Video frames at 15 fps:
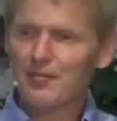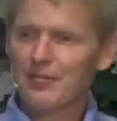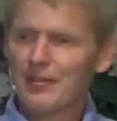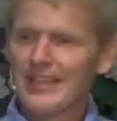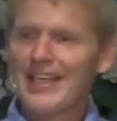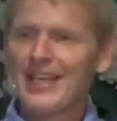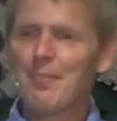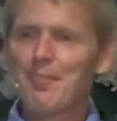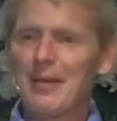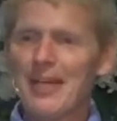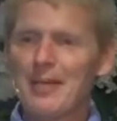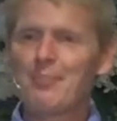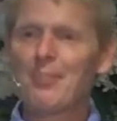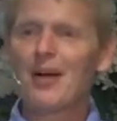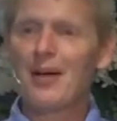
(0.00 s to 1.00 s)
campaign
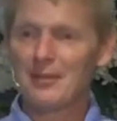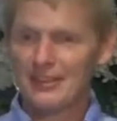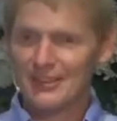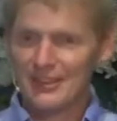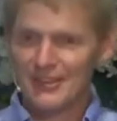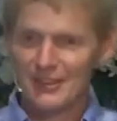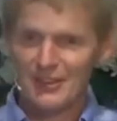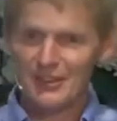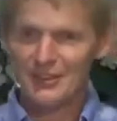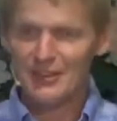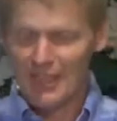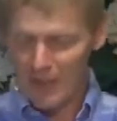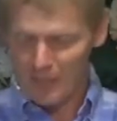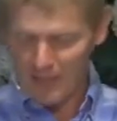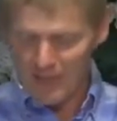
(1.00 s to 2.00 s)
promises
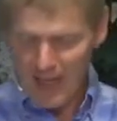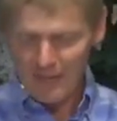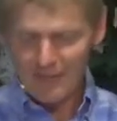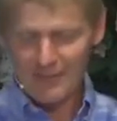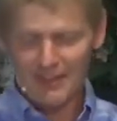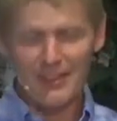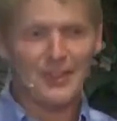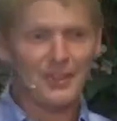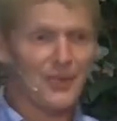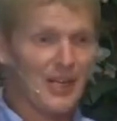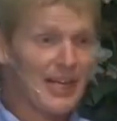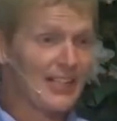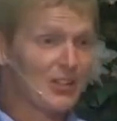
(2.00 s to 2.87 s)
that we often hear, right?